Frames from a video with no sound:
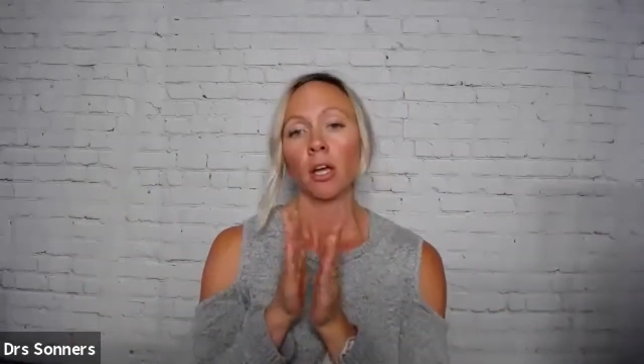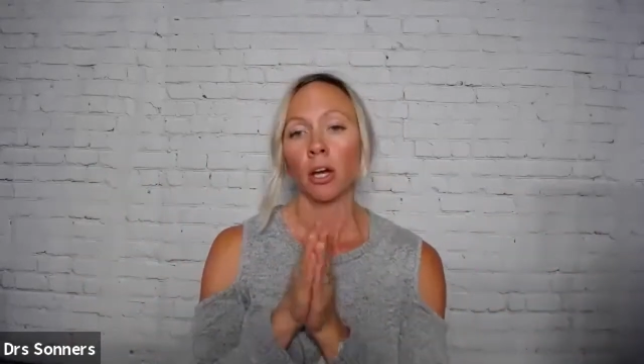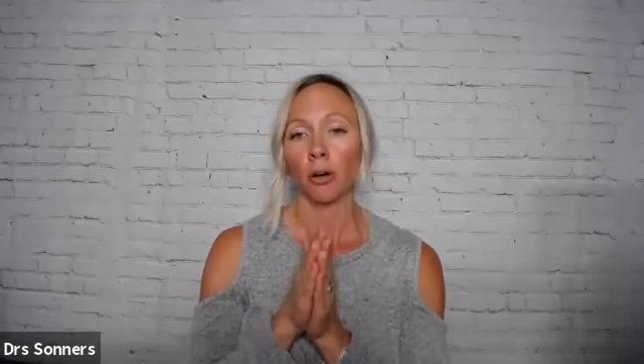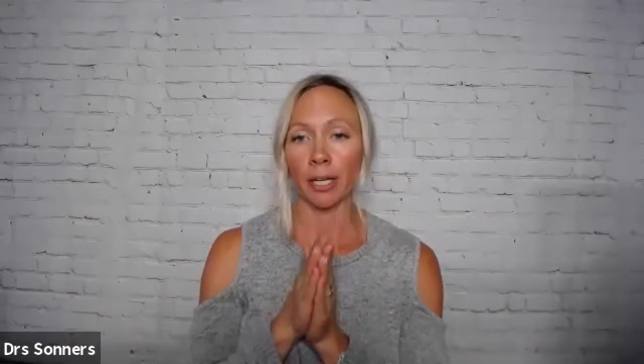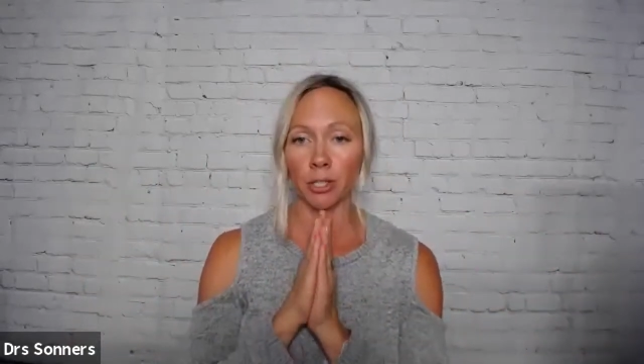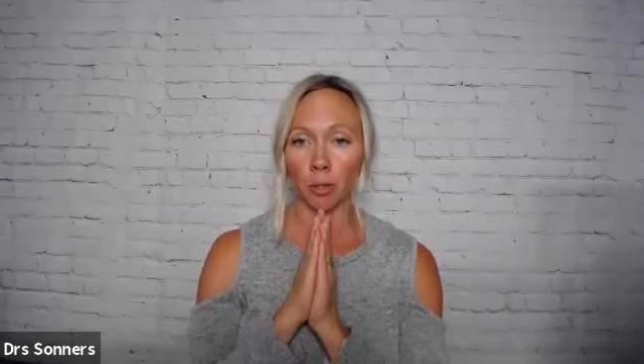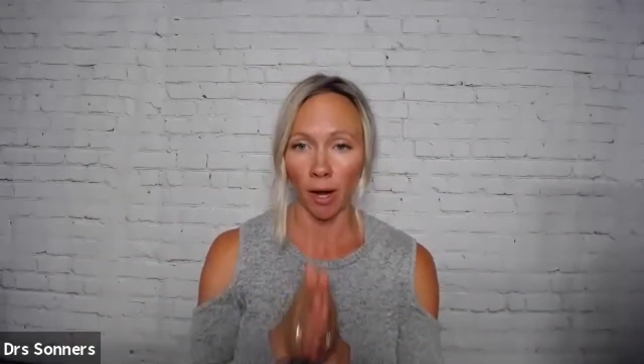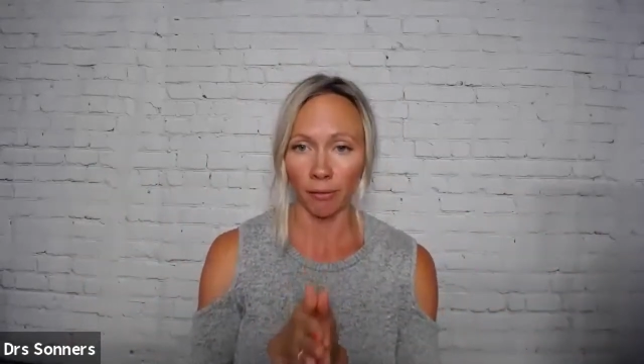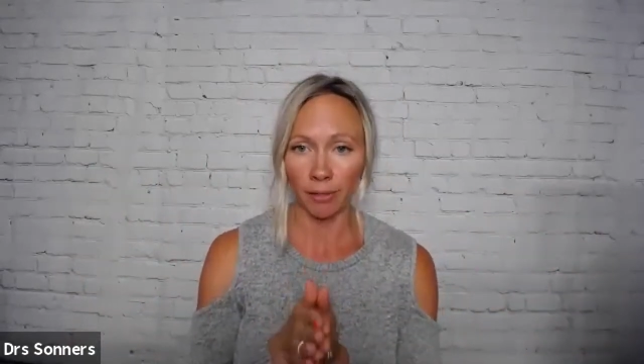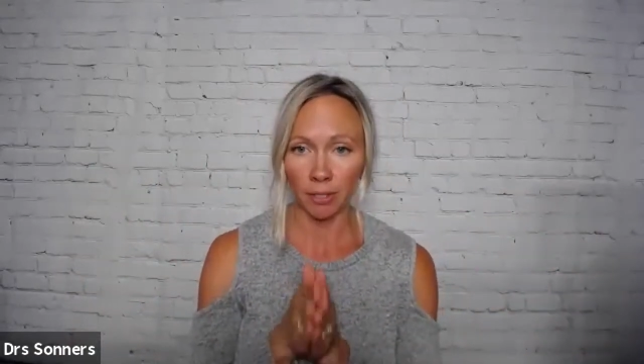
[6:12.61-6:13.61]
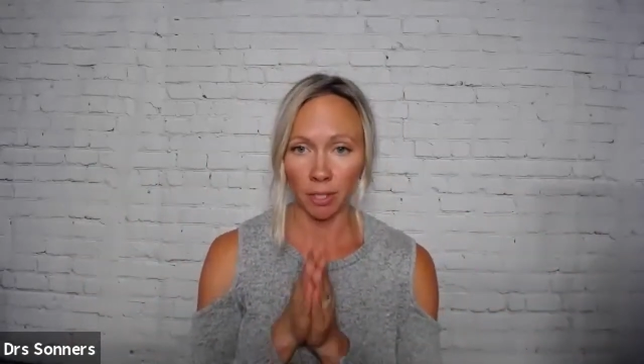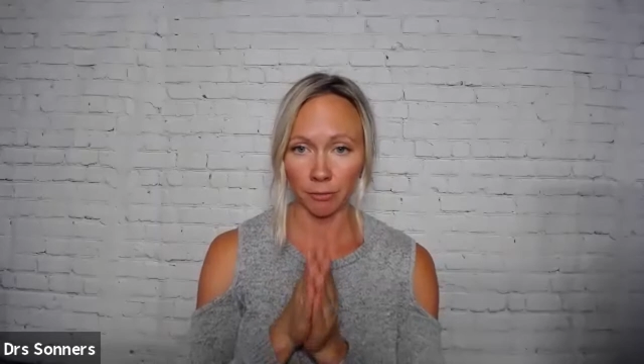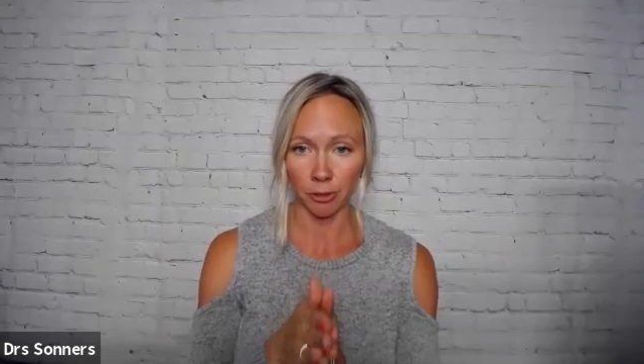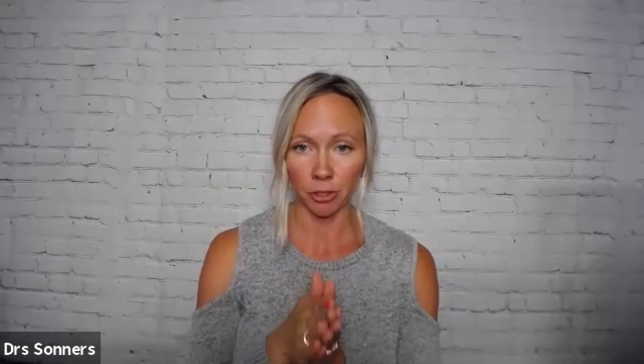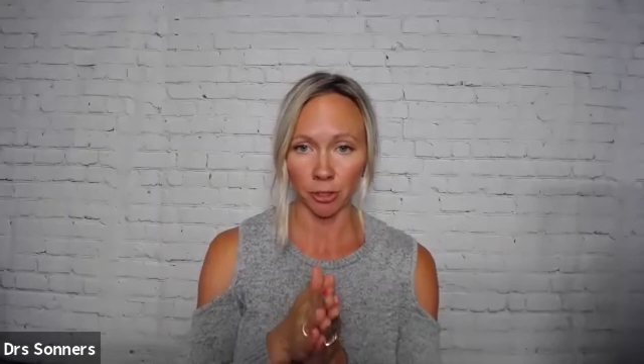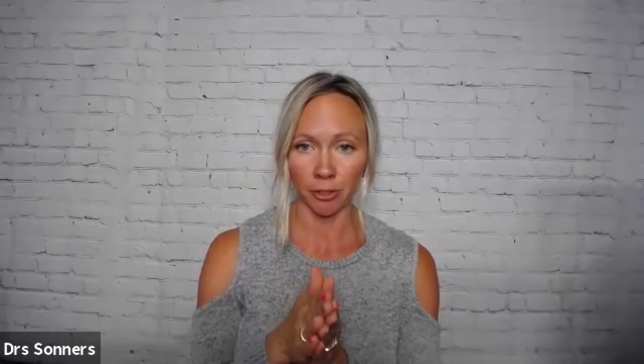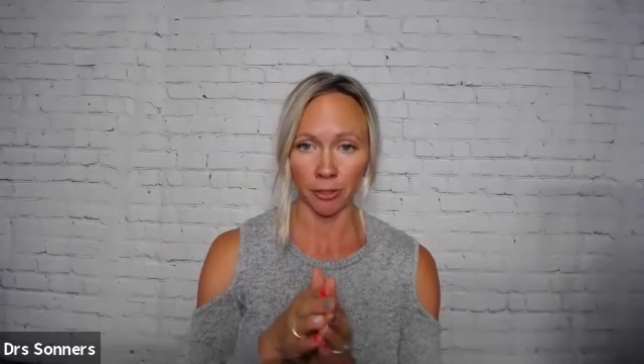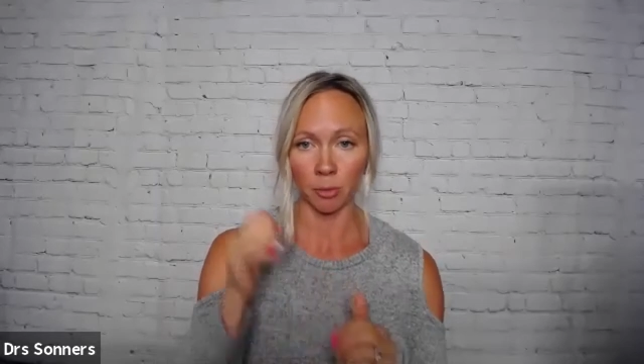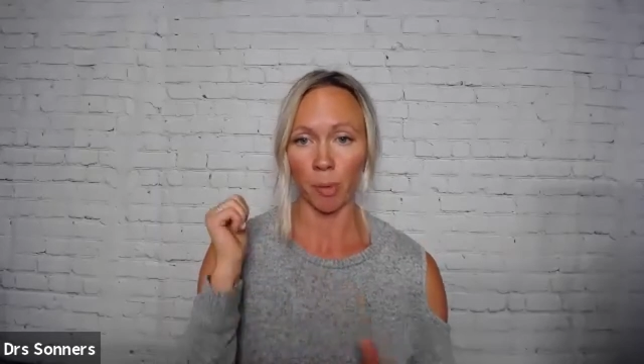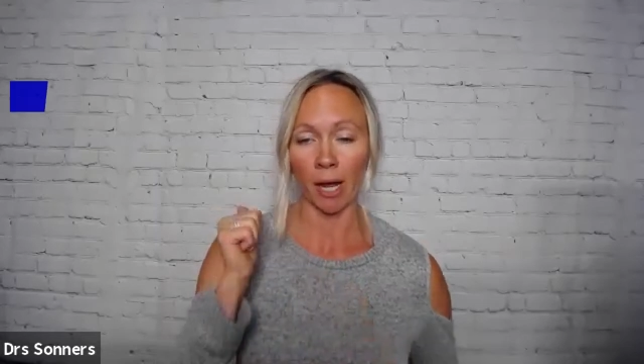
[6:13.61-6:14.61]
Okay, so obviously for starters,
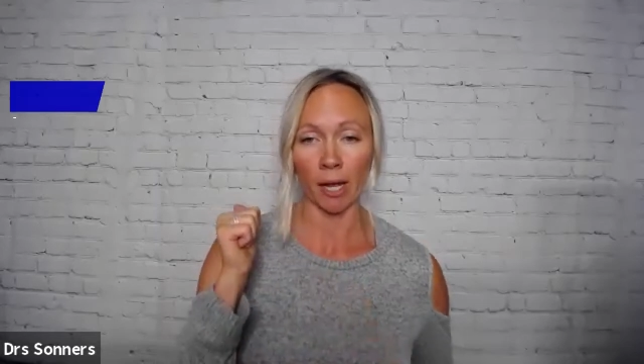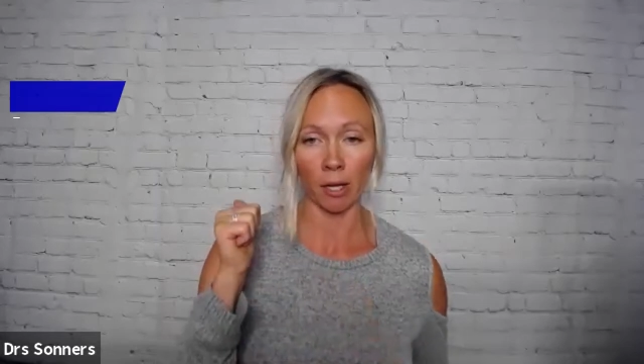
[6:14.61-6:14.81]
buy